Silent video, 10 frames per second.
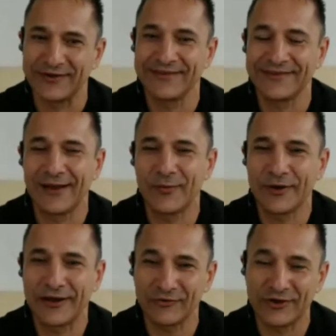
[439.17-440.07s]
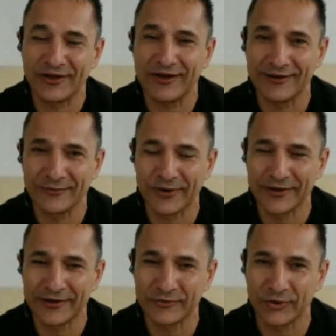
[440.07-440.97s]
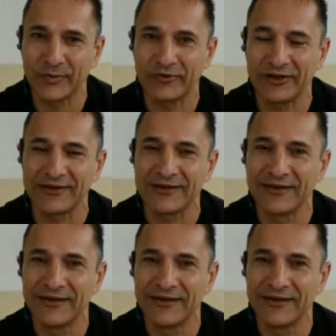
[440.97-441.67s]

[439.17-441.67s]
This is how we are actually hardwired to operate.